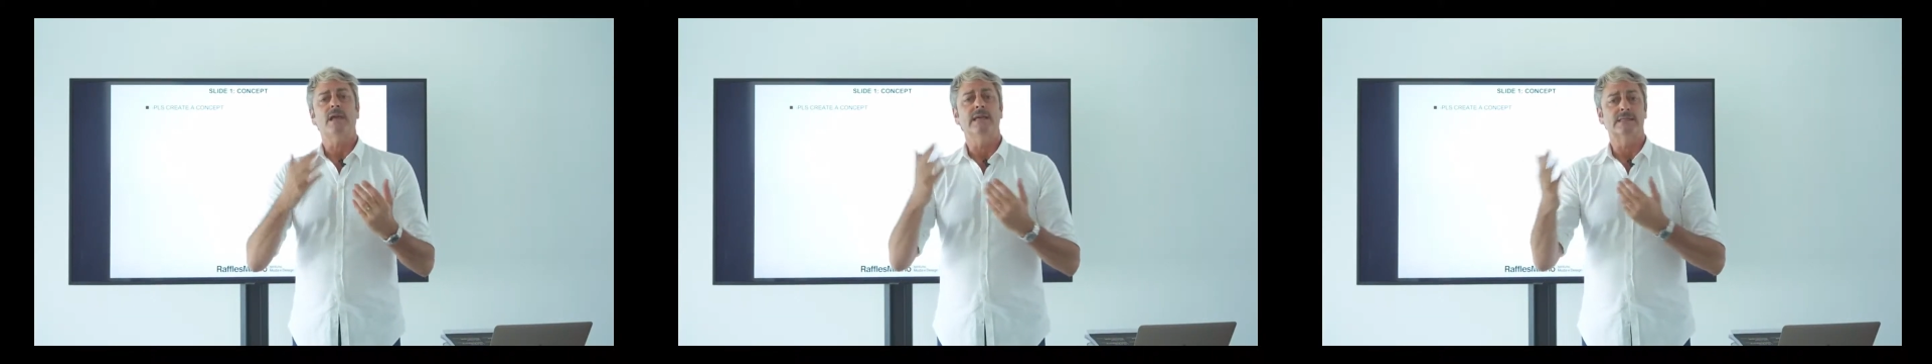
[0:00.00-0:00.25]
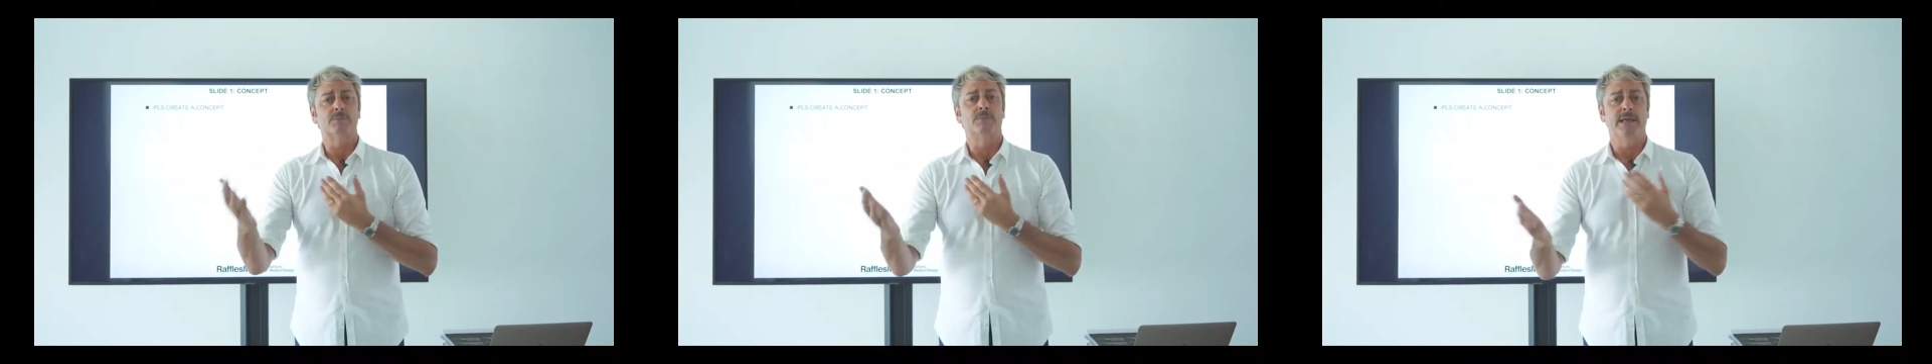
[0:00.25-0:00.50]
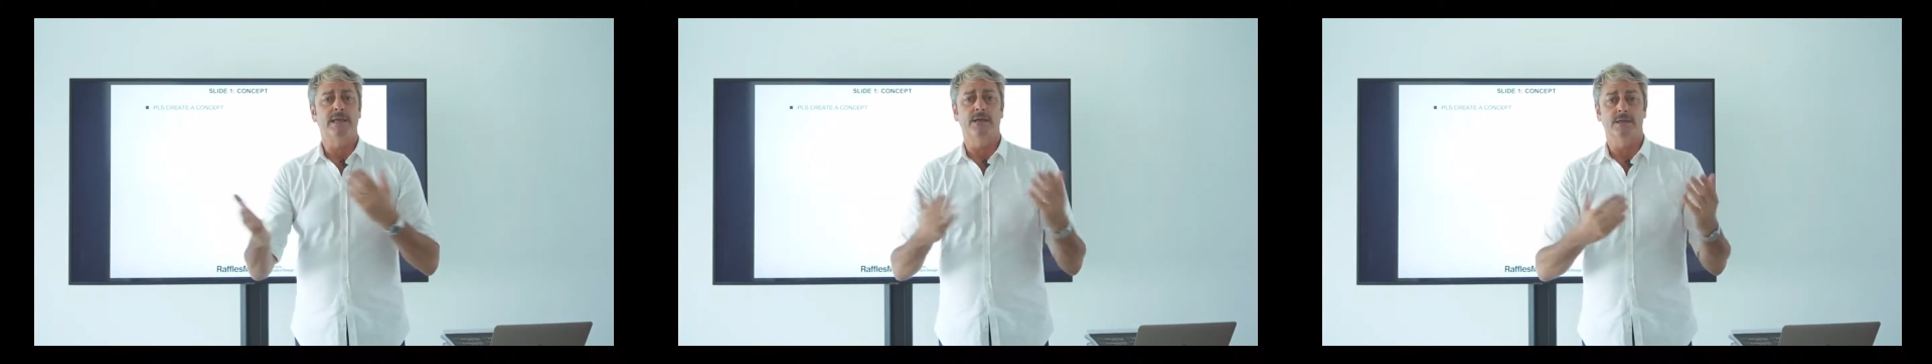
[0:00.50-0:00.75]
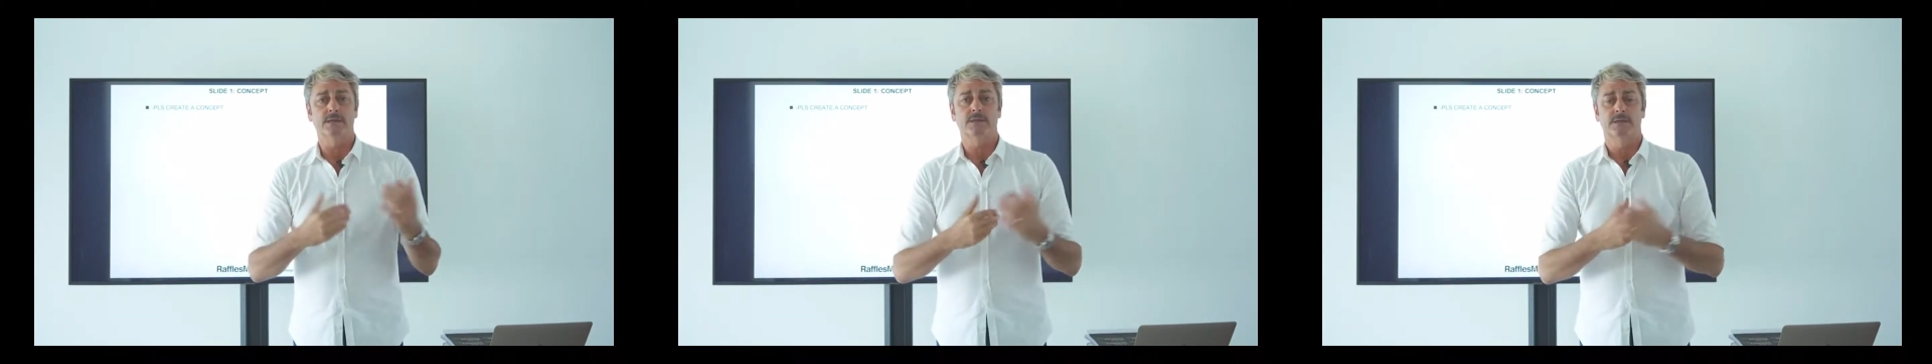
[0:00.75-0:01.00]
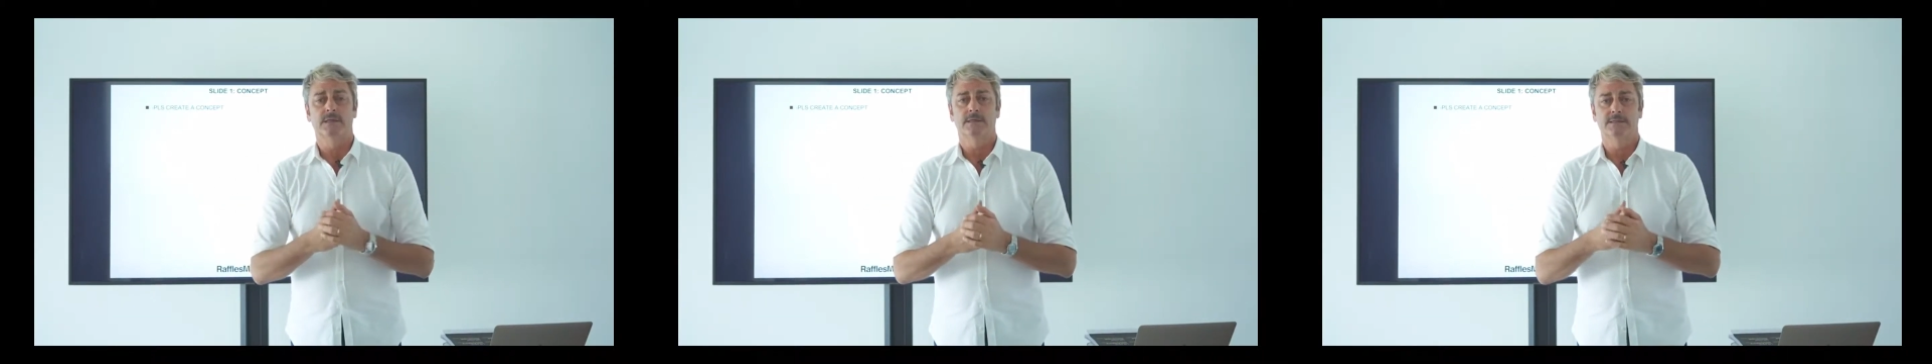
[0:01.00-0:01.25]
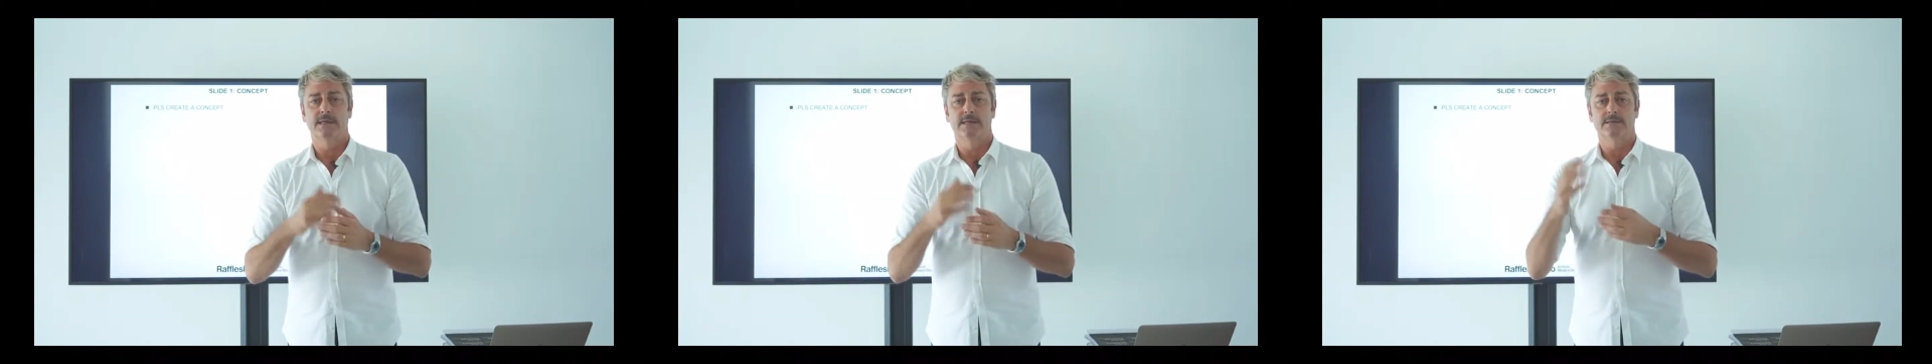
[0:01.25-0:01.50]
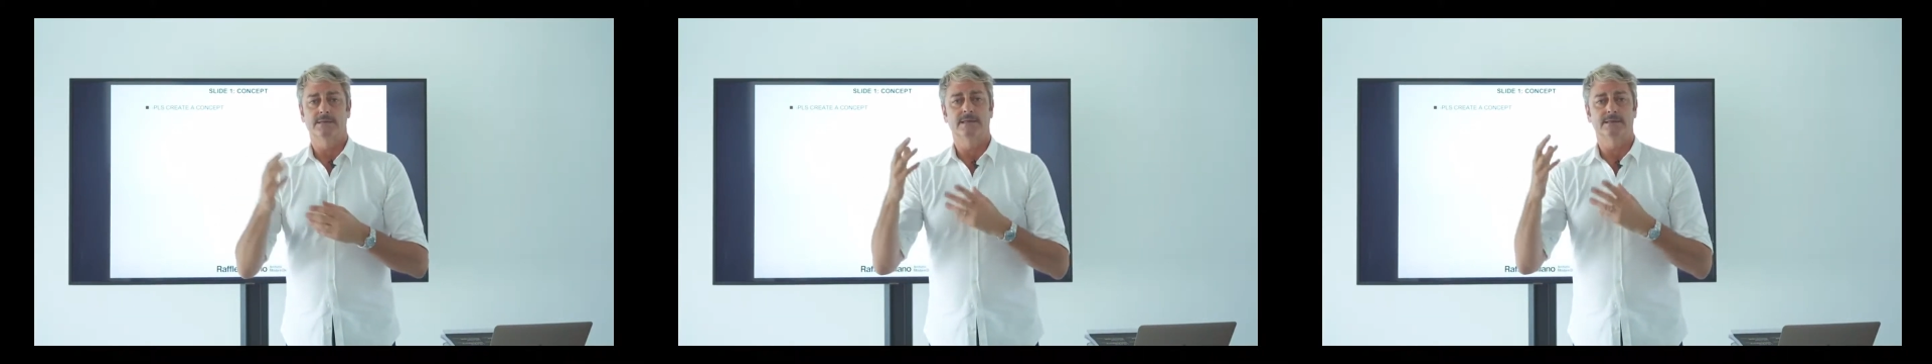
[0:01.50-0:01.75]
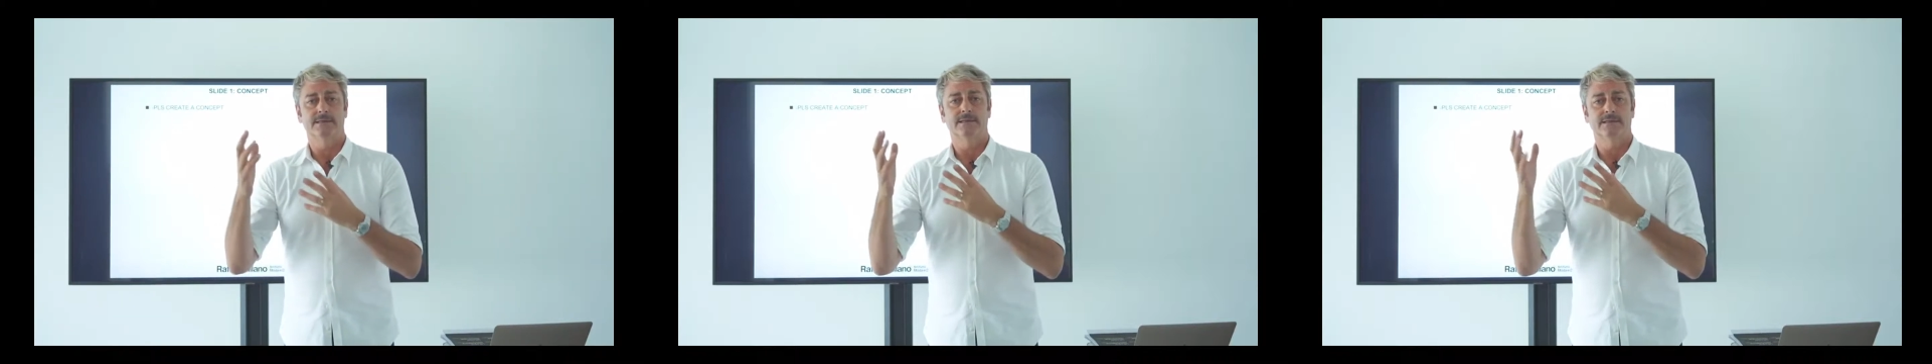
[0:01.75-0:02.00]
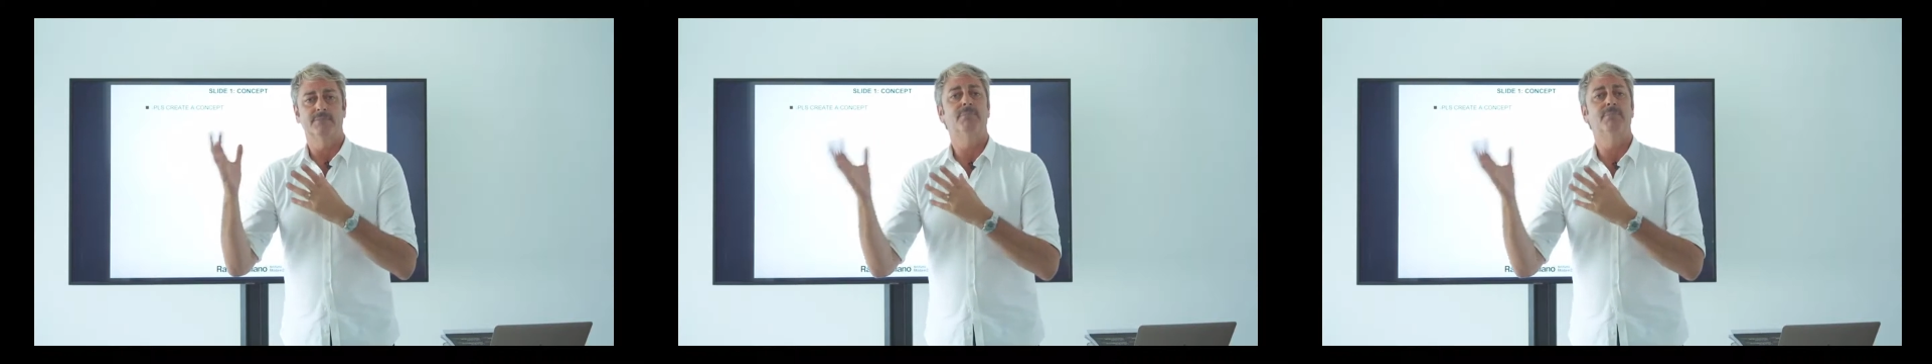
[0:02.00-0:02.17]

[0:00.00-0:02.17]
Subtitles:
steers the